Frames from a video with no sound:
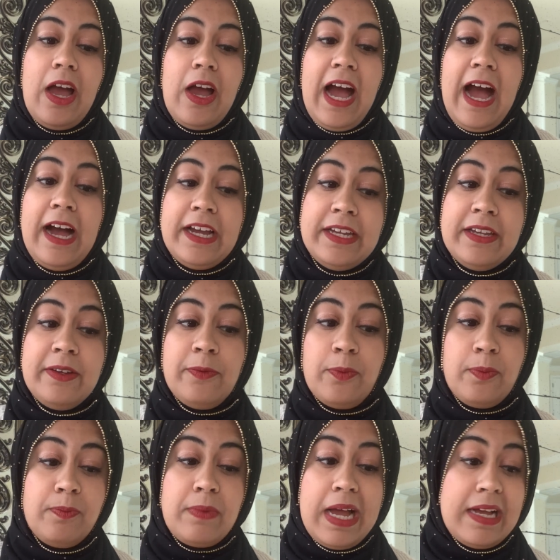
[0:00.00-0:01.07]
I'm
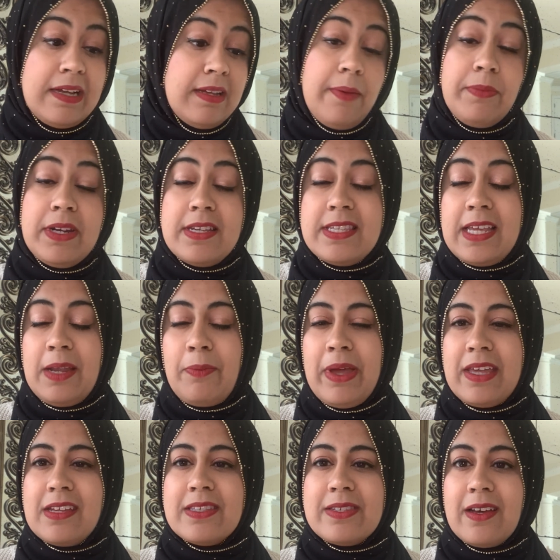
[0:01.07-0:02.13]
going to send my
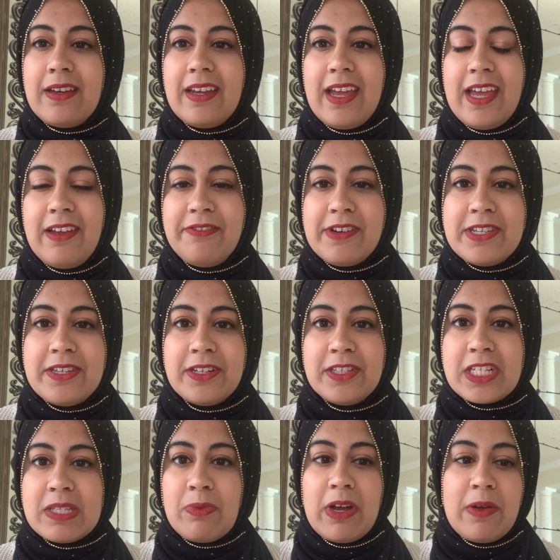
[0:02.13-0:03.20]
kids on a research
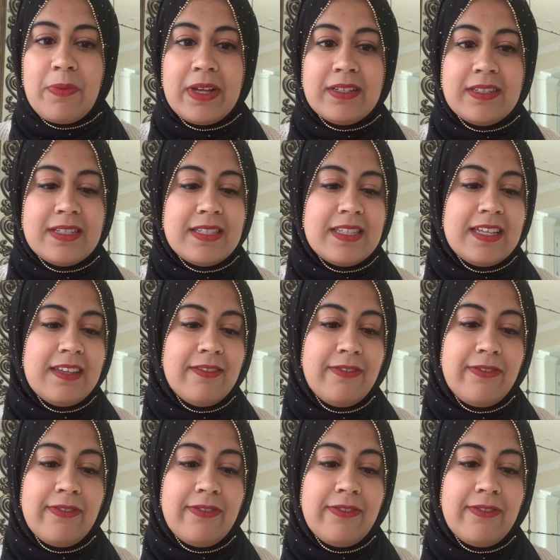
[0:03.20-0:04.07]
experiment to see if,